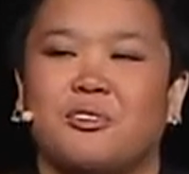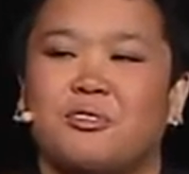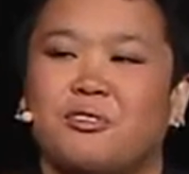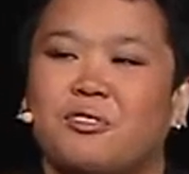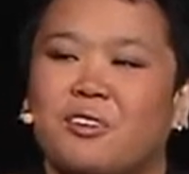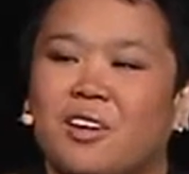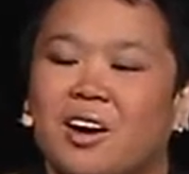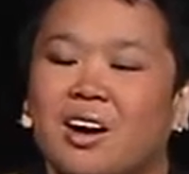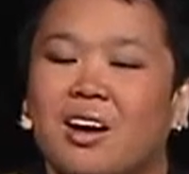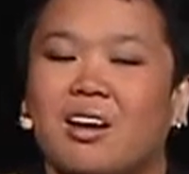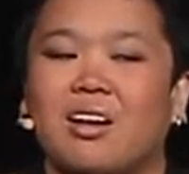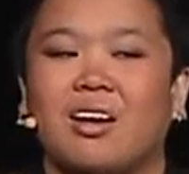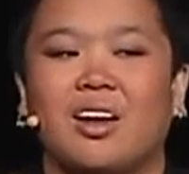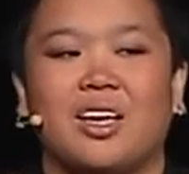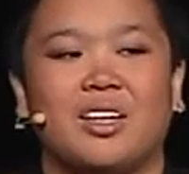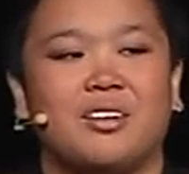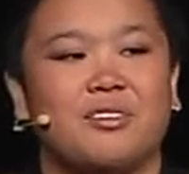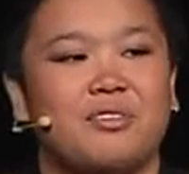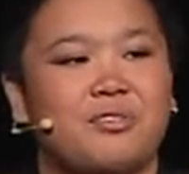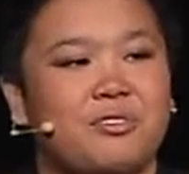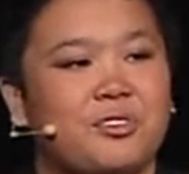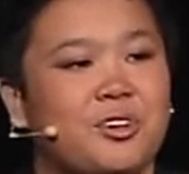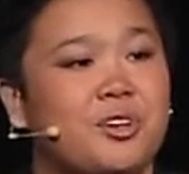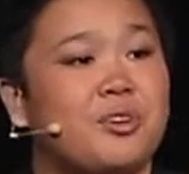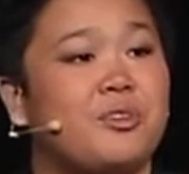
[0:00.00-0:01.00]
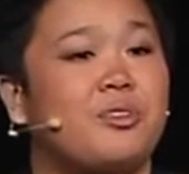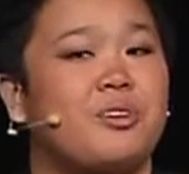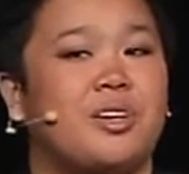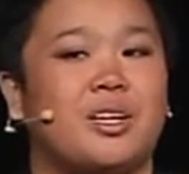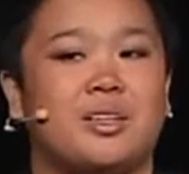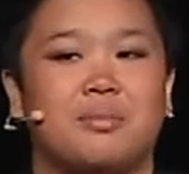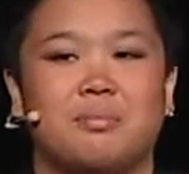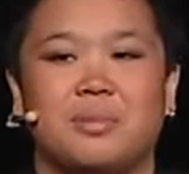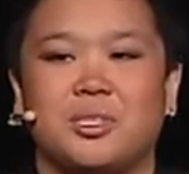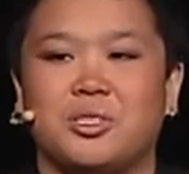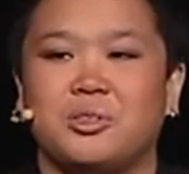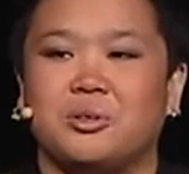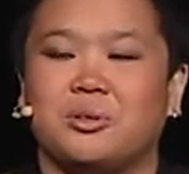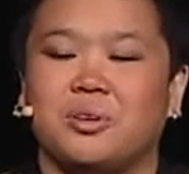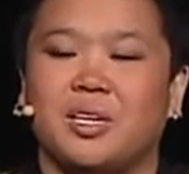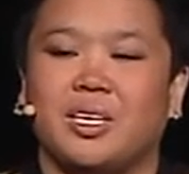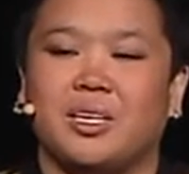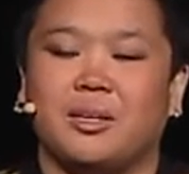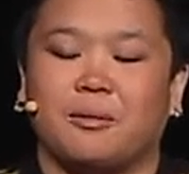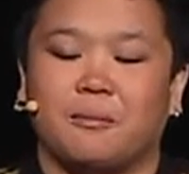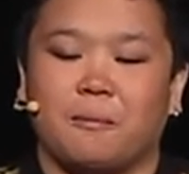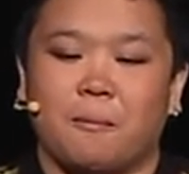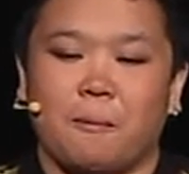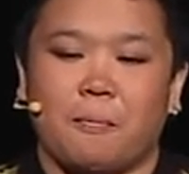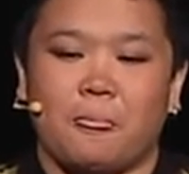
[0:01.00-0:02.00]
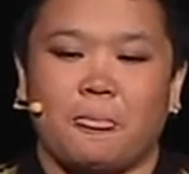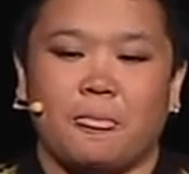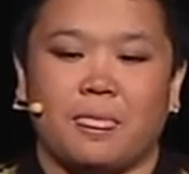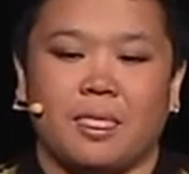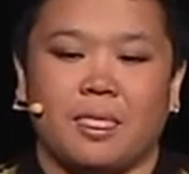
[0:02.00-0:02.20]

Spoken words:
far and few in between.